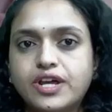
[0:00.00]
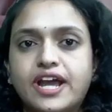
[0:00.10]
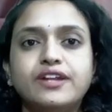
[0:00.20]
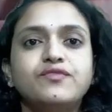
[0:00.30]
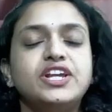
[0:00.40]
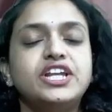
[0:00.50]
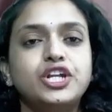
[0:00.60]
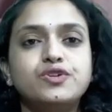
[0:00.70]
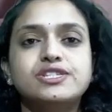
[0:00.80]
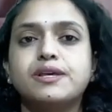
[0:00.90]
And we need to
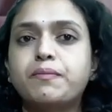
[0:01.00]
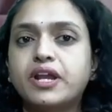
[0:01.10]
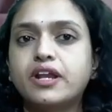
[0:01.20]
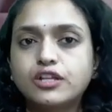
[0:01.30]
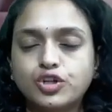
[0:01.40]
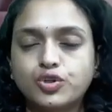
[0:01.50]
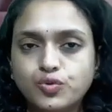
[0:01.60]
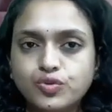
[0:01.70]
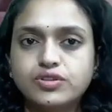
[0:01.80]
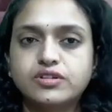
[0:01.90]
separate the
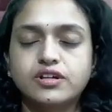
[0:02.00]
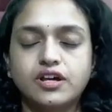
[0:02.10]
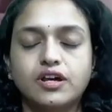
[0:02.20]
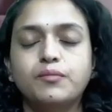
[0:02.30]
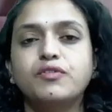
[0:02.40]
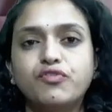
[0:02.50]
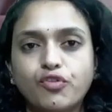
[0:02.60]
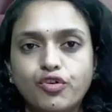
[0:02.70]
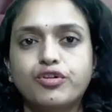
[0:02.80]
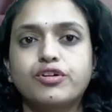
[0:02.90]
tooth
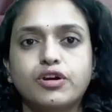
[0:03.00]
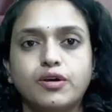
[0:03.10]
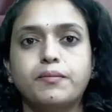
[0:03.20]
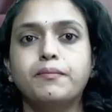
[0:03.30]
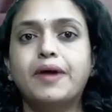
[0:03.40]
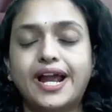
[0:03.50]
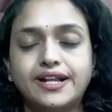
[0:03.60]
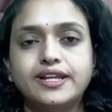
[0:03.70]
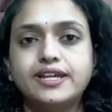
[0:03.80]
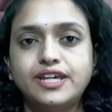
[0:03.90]
before
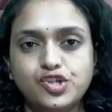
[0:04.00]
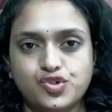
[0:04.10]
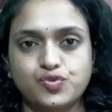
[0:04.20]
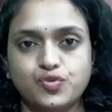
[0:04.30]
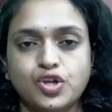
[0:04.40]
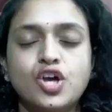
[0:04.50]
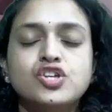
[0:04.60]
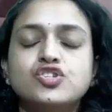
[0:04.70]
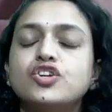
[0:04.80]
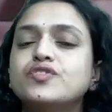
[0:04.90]
banding each tooth.
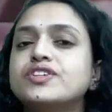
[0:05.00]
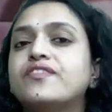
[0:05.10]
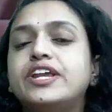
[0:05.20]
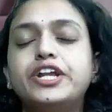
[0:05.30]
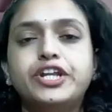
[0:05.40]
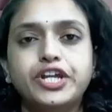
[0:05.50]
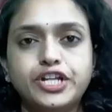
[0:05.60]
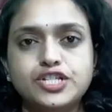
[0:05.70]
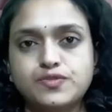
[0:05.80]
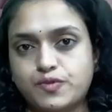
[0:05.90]
So it was a very
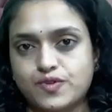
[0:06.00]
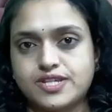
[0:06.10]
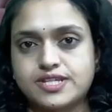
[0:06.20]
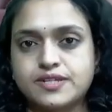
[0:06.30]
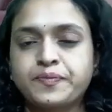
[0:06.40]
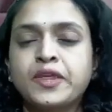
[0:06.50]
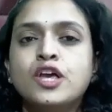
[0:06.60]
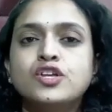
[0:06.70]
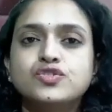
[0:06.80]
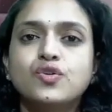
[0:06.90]
tedious process.
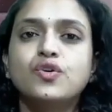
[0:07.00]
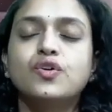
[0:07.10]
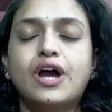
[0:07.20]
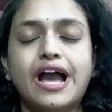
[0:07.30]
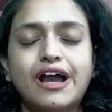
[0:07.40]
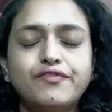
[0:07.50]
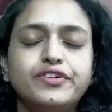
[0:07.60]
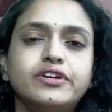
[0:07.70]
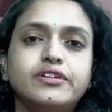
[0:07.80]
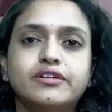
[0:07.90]
So
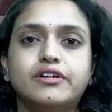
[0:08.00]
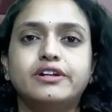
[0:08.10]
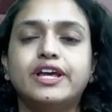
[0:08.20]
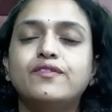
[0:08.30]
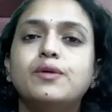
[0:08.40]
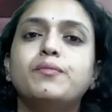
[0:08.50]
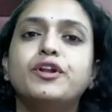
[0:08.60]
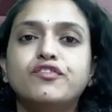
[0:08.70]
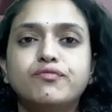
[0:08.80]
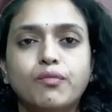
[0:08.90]
after development
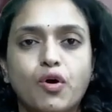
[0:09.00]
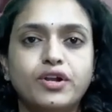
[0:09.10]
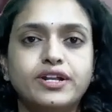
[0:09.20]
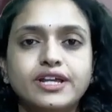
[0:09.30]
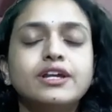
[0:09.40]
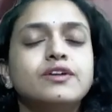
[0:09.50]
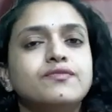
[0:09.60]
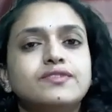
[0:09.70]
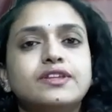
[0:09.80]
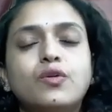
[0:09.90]
of bonding,
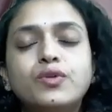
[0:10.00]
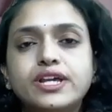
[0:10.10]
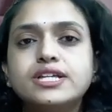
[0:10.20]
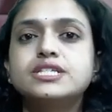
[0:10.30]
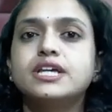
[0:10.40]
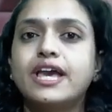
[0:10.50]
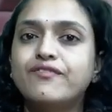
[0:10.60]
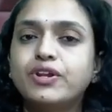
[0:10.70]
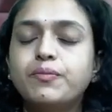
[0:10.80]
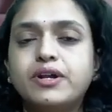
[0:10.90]
nowadays
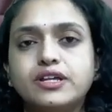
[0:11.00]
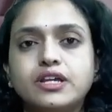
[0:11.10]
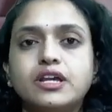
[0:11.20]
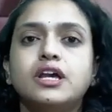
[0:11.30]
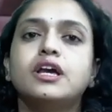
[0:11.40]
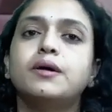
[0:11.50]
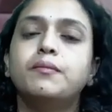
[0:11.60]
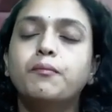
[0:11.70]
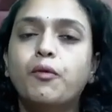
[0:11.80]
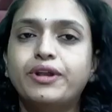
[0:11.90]
everybody
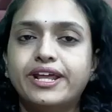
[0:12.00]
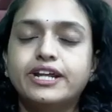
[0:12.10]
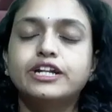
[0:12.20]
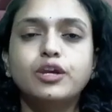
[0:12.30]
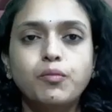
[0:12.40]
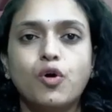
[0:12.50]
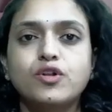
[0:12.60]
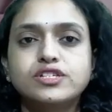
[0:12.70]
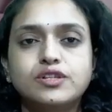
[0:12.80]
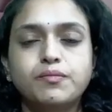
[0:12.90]
directly
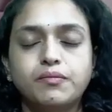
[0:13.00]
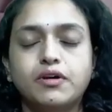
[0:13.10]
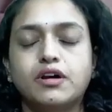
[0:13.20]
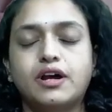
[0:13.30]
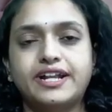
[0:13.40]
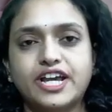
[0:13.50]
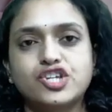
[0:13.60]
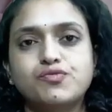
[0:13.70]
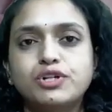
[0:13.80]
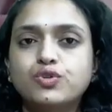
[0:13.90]
bonds the
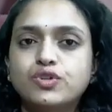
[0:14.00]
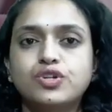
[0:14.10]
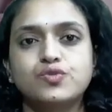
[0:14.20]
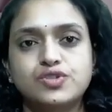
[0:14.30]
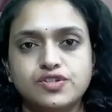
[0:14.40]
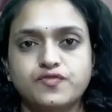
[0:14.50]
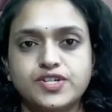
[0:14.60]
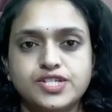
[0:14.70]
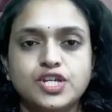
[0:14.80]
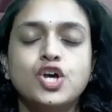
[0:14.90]
attachment to the tooth
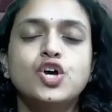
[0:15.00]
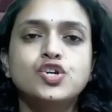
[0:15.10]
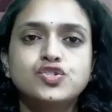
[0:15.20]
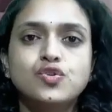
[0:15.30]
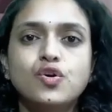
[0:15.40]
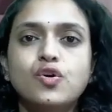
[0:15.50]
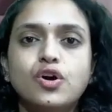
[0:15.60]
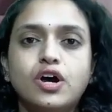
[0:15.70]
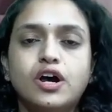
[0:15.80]
surface. So